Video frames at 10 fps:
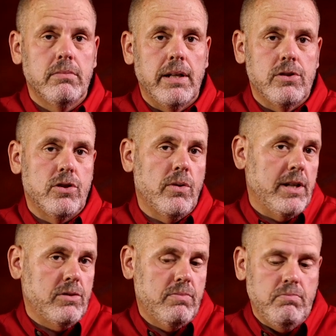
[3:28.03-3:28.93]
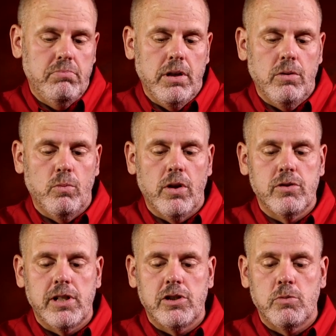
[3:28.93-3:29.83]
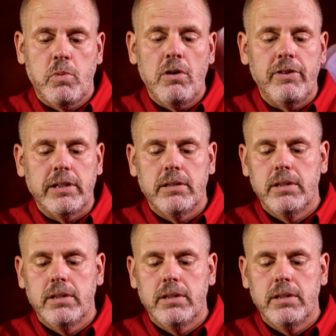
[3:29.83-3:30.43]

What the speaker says: And so that's, one of those things that's perfect.